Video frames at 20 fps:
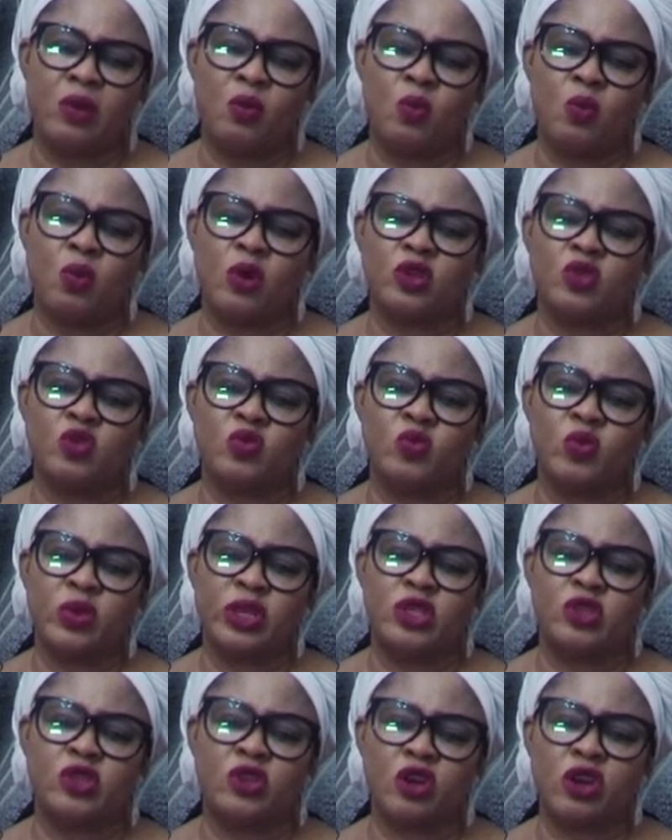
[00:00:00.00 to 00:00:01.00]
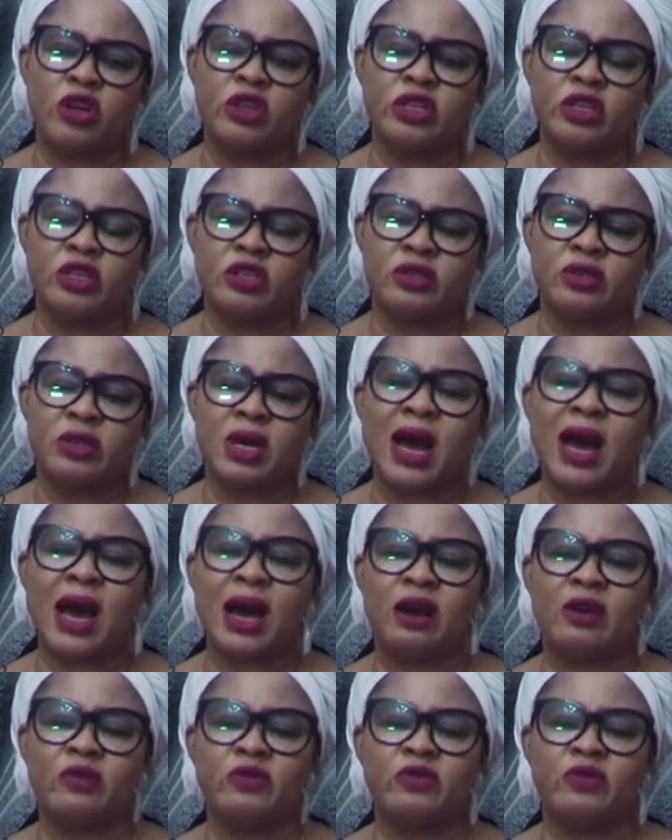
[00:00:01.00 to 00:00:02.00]
What we don't
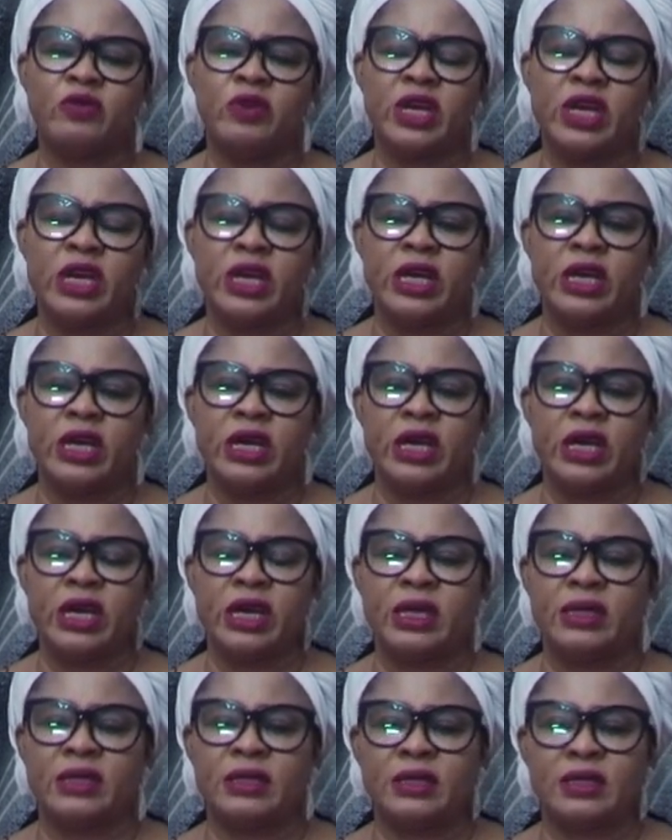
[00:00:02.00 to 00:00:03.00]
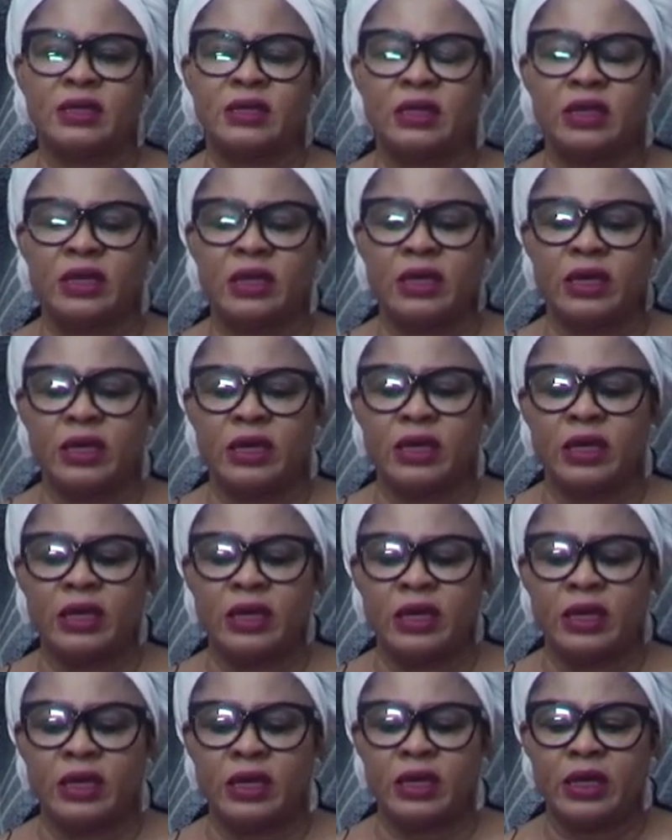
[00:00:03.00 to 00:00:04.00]
have is
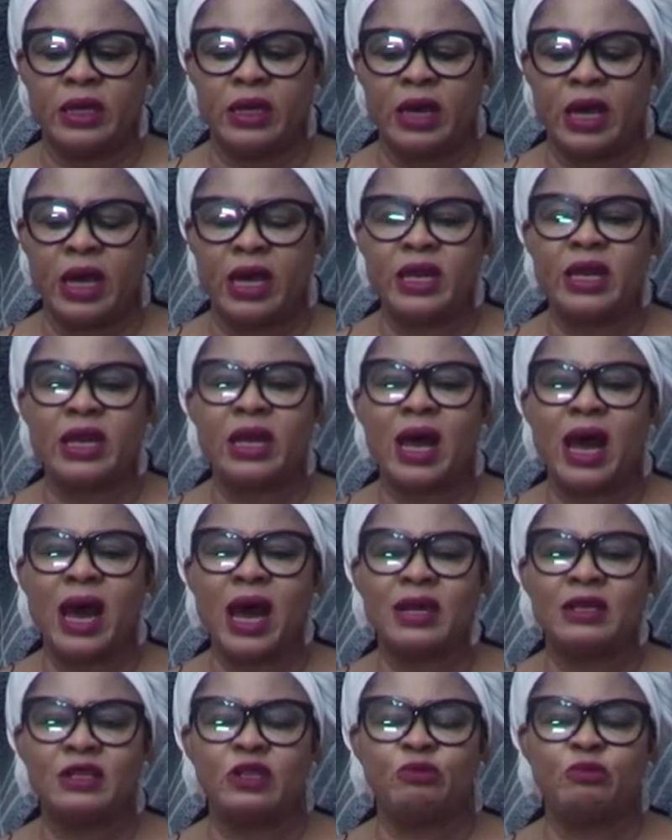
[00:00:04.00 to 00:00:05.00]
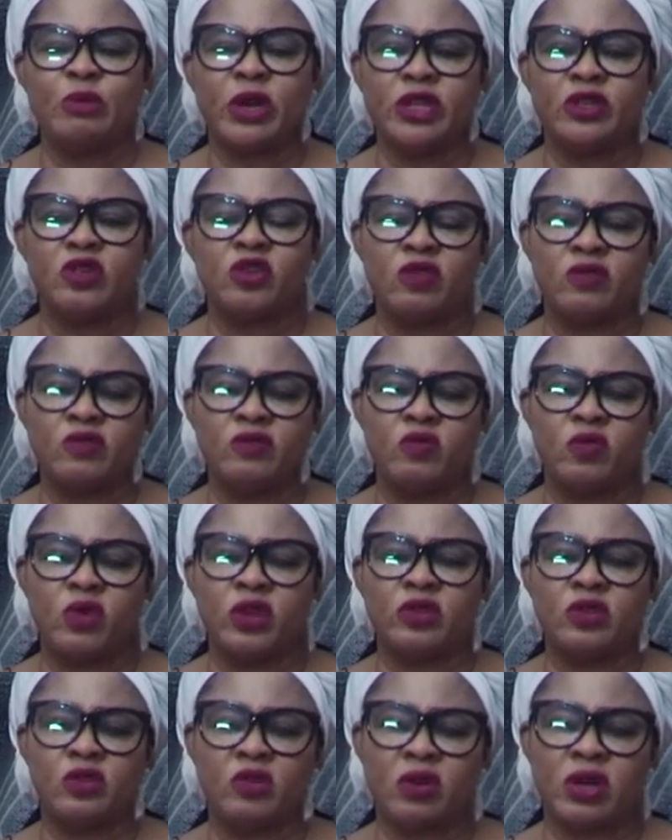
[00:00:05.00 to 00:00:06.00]
enhancement of
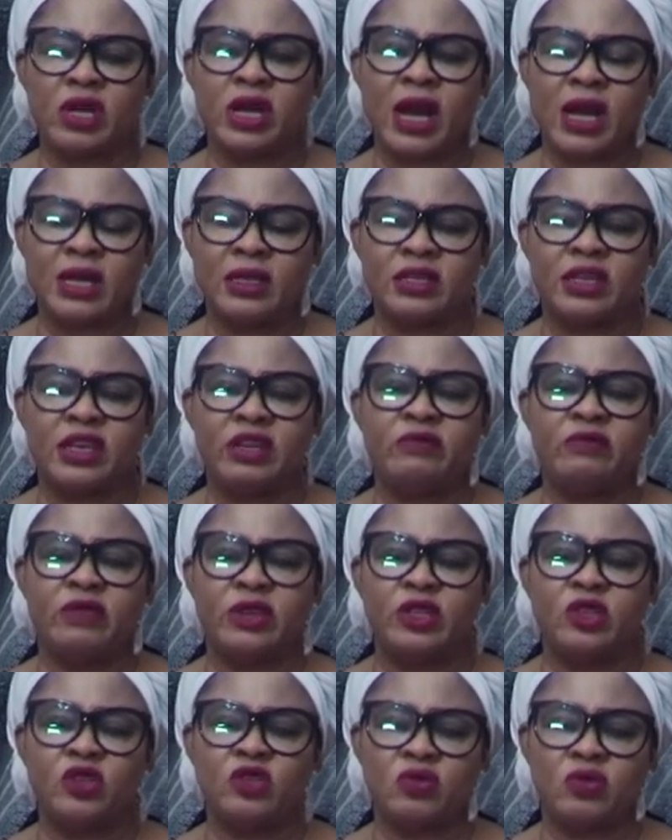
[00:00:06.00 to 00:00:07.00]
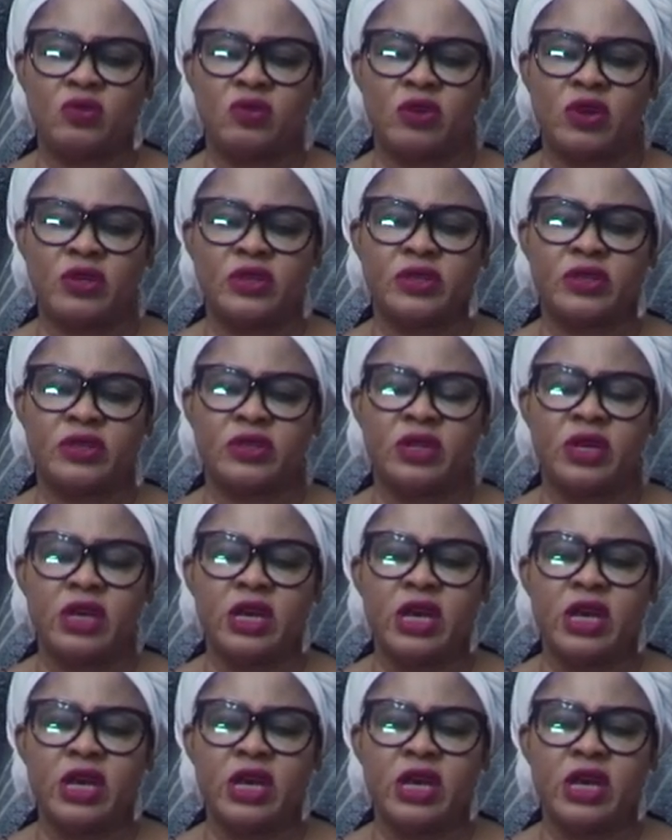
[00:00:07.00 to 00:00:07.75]
what God has given to us.